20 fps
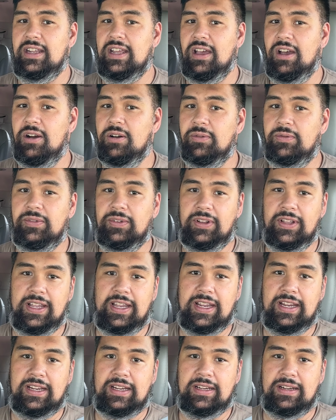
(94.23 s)

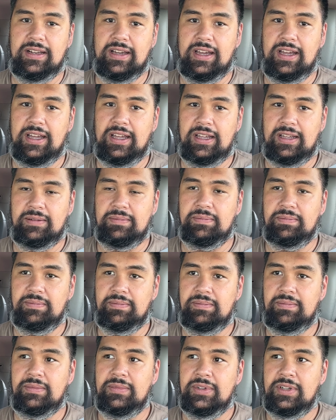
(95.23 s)
Hopefully, um,
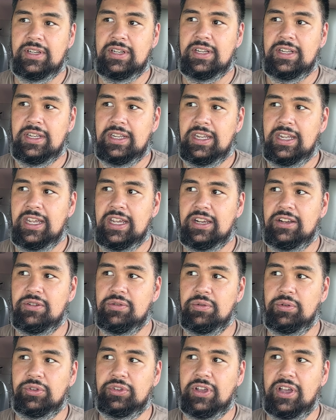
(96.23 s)
it
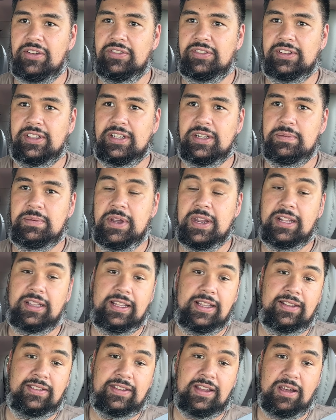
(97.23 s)
cools off a little bit. At
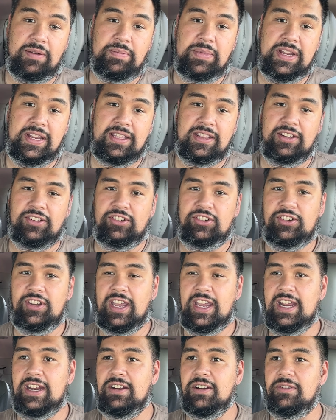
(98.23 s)
least I'll be in the
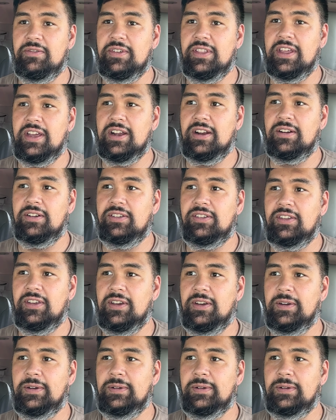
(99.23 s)
shade over there, so.